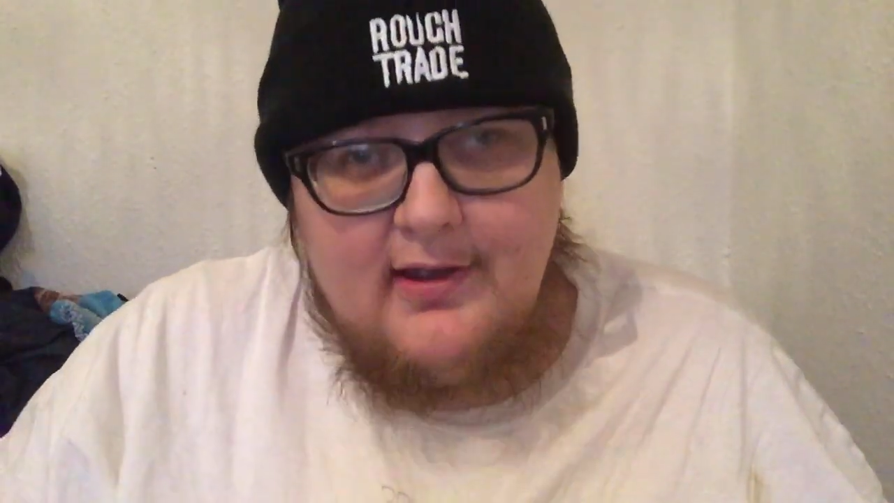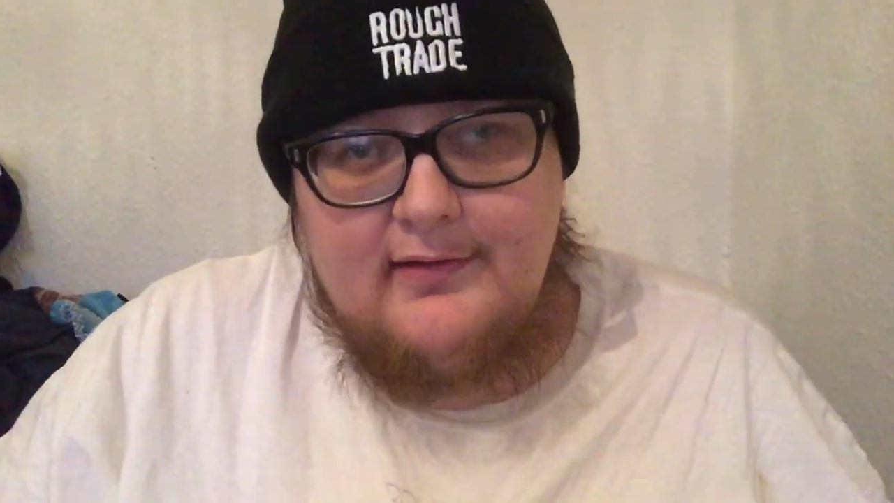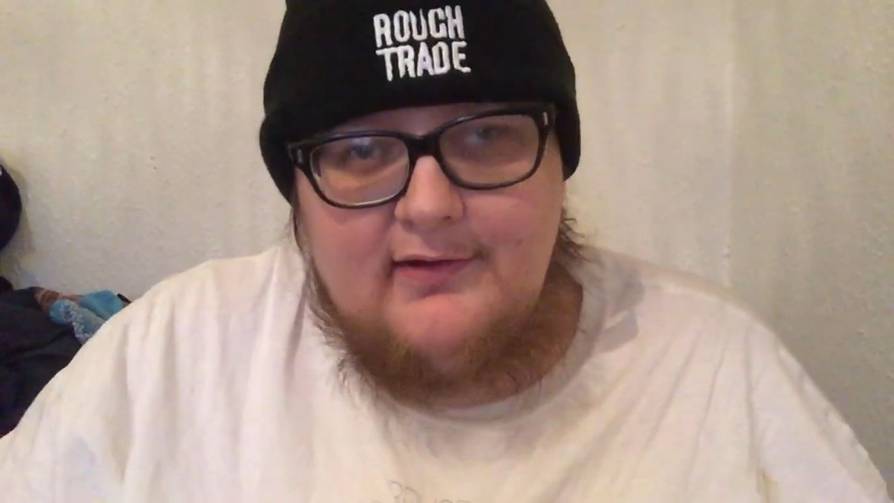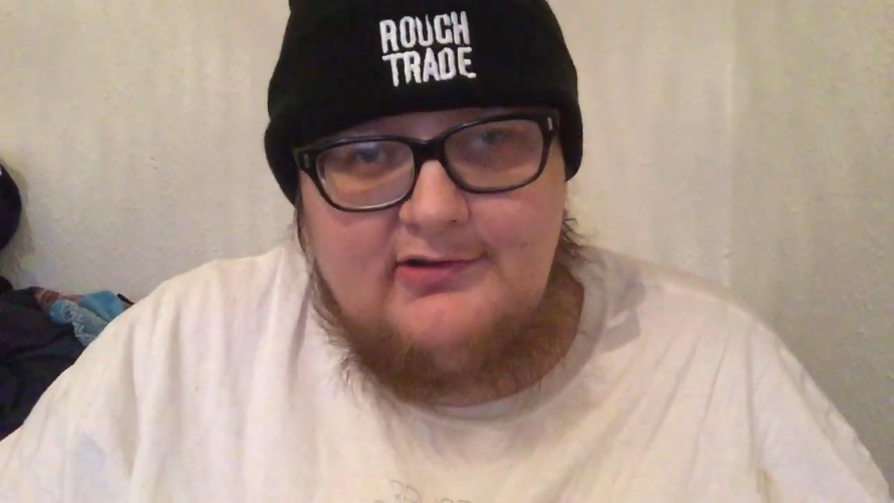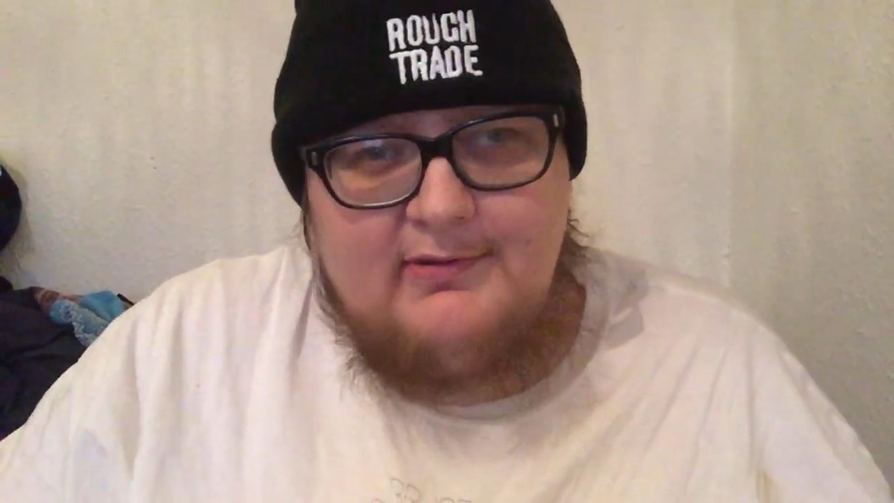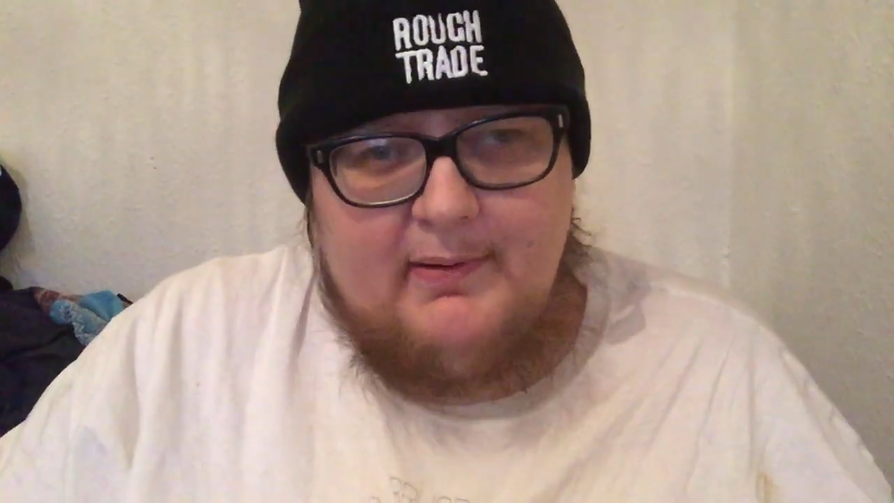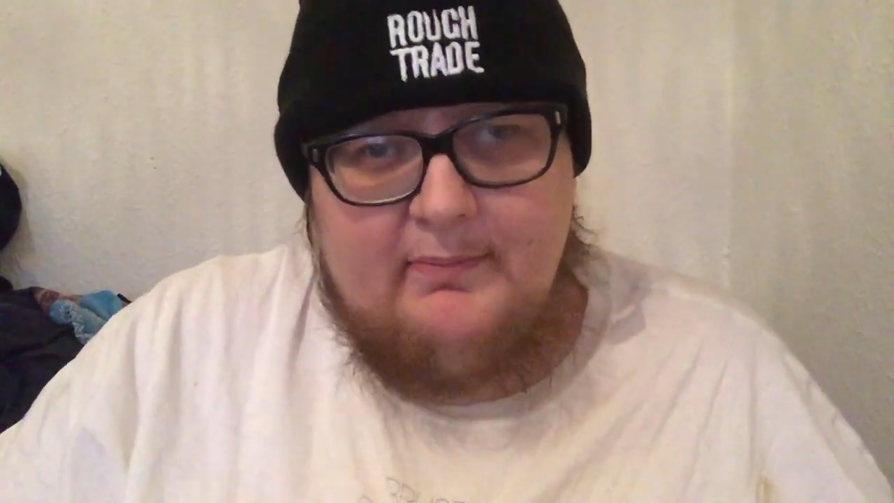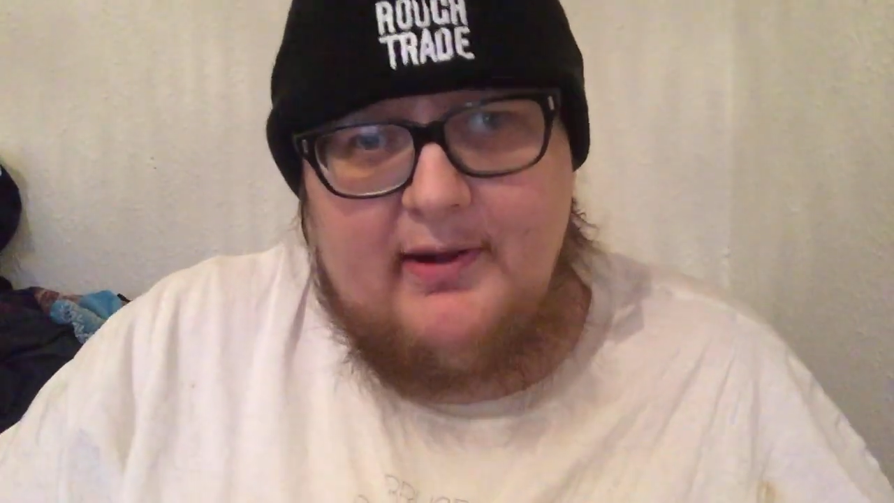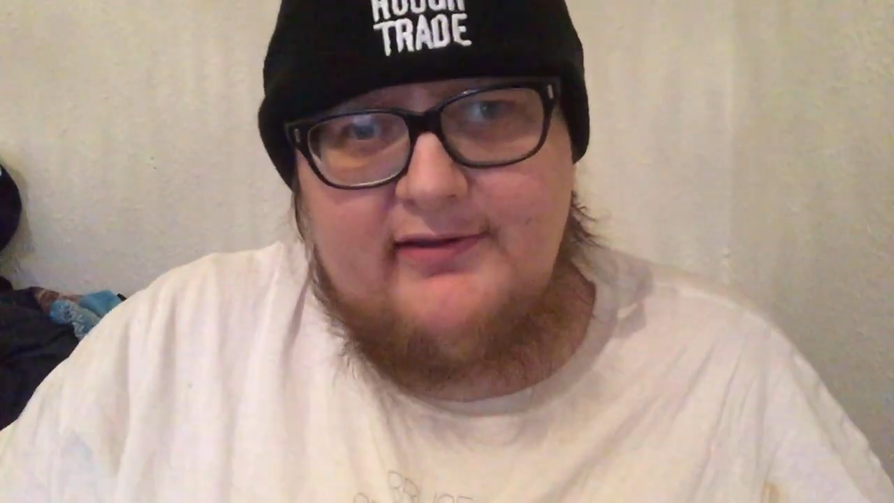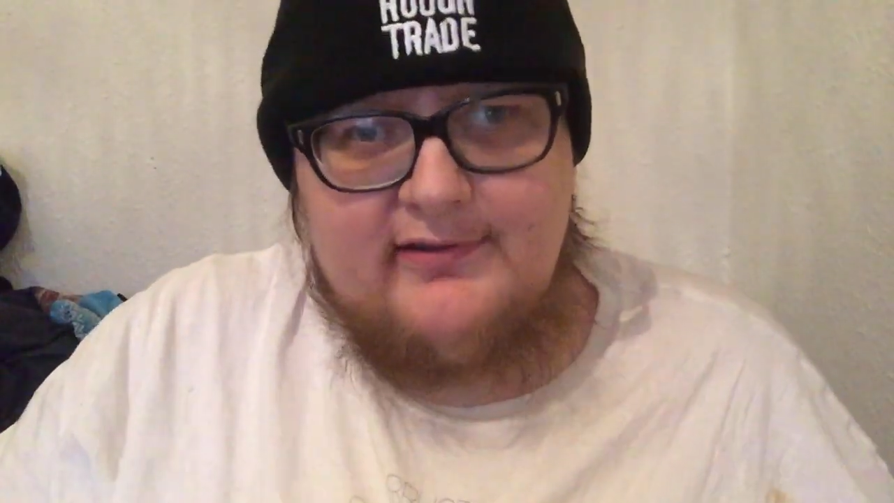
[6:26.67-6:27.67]
down to my
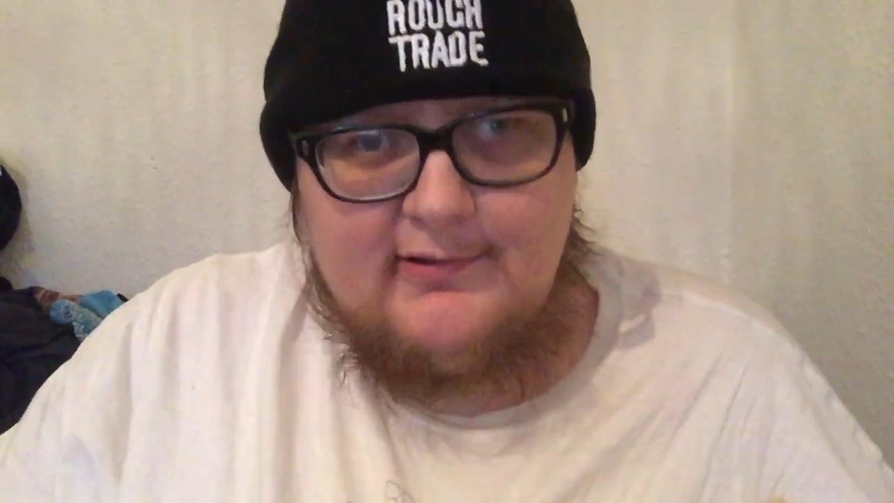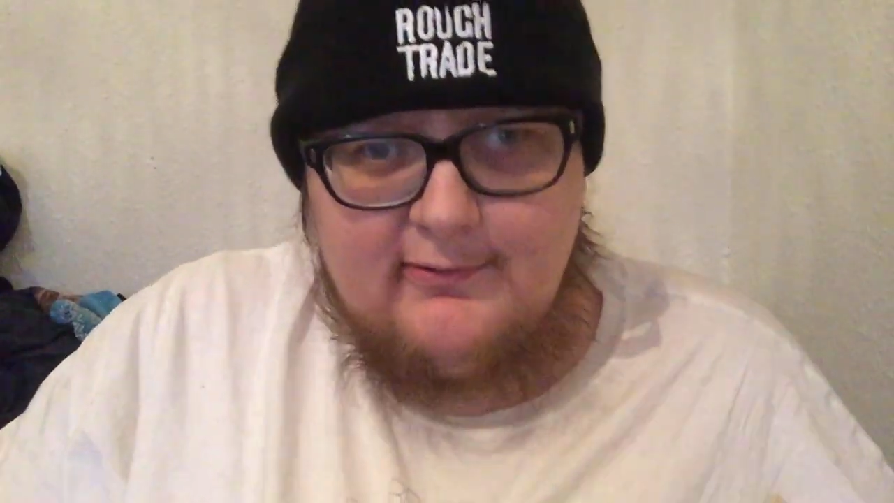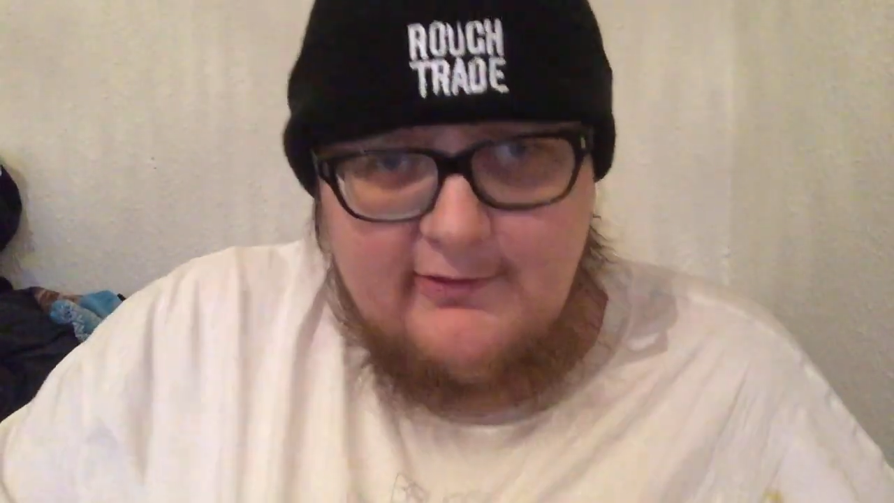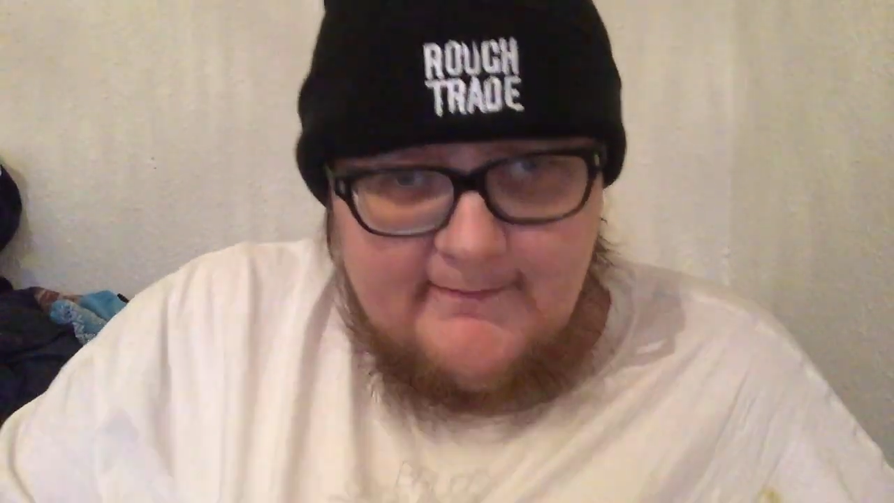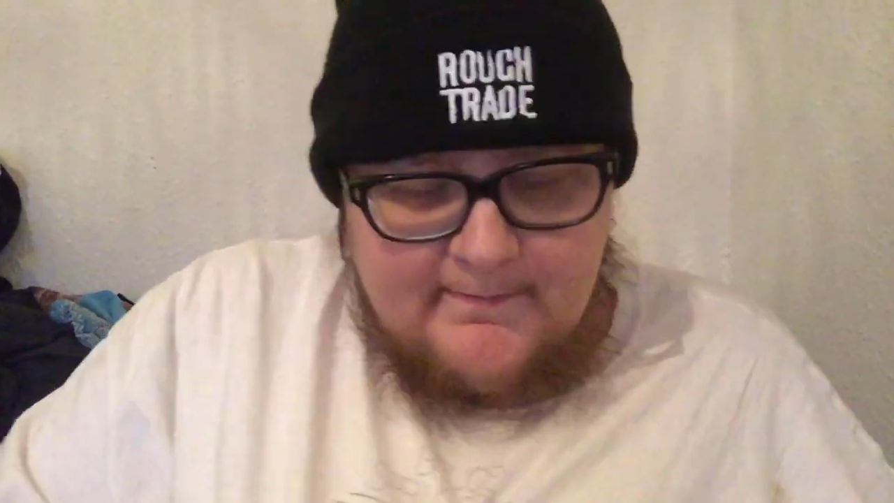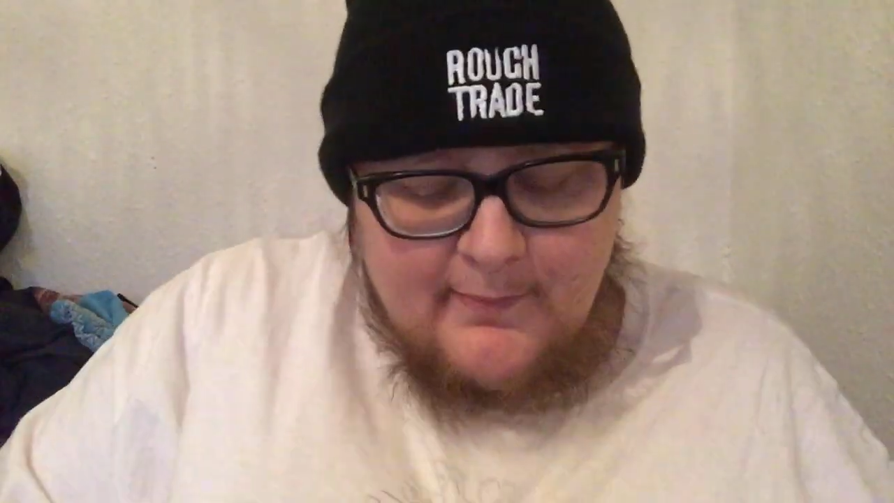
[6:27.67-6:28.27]
breasticles.